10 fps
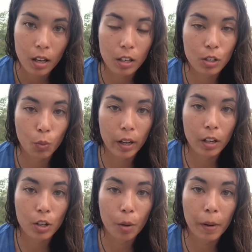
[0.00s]
It is
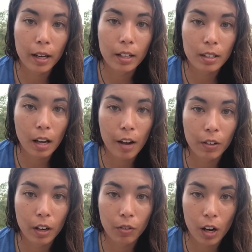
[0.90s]
when your body doesn't have
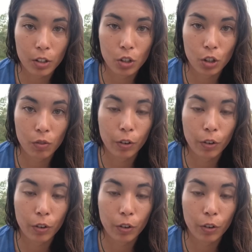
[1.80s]
enough oxygen